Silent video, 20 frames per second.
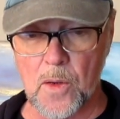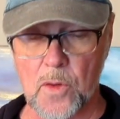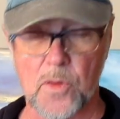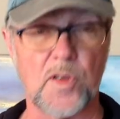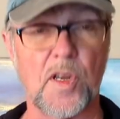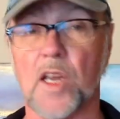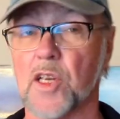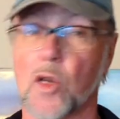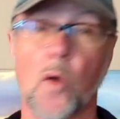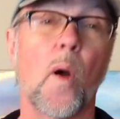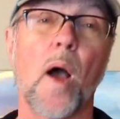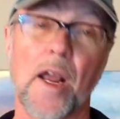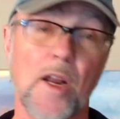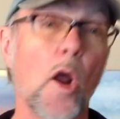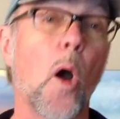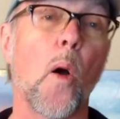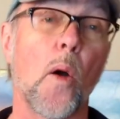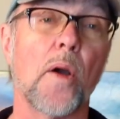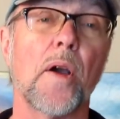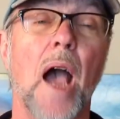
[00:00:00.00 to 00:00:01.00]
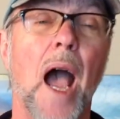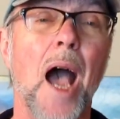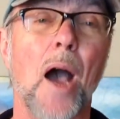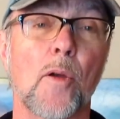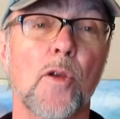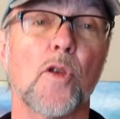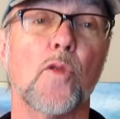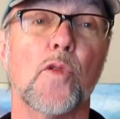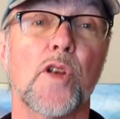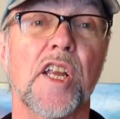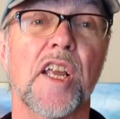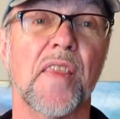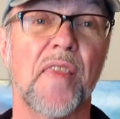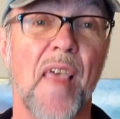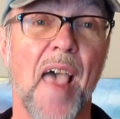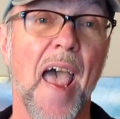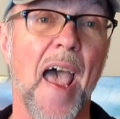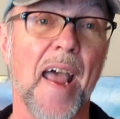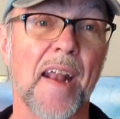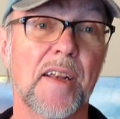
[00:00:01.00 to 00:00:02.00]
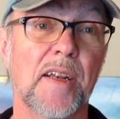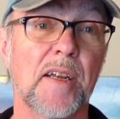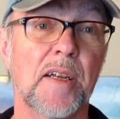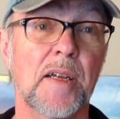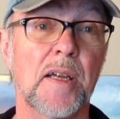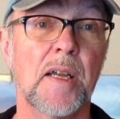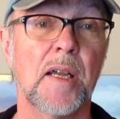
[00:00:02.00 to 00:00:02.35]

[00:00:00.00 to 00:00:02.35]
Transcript: says, "Oh, I know how you did that."